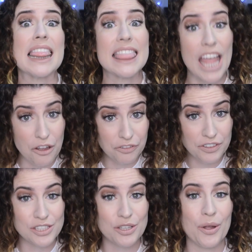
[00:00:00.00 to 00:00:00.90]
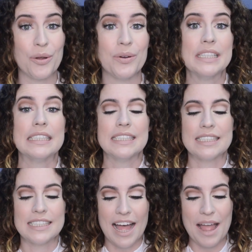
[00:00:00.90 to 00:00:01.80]
love. So
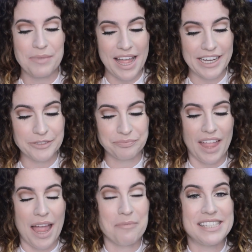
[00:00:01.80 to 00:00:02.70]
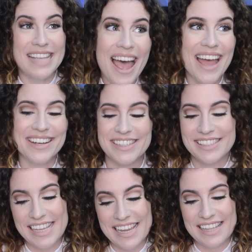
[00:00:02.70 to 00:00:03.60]
I'm sad to
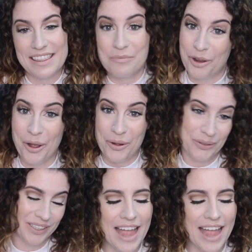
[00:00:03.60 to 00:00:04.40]
see them go.